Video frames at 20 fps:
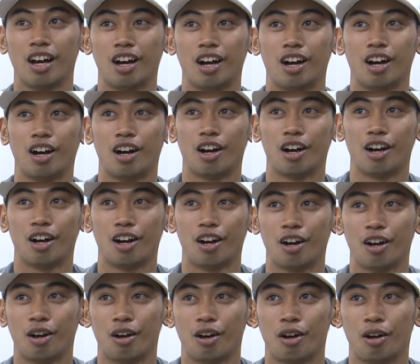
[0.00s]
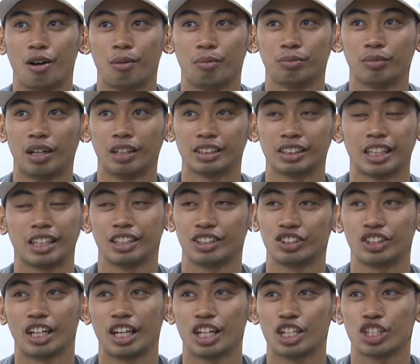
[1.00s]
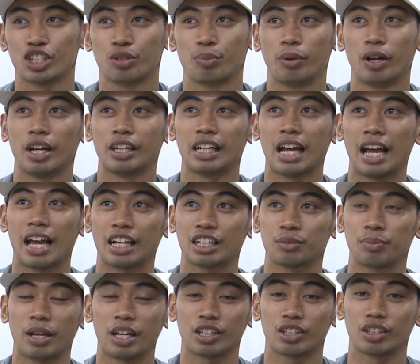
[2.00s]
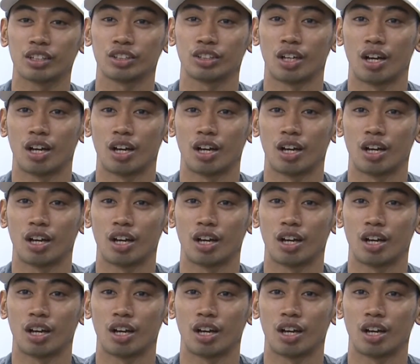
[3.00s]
a sudden change, but I expect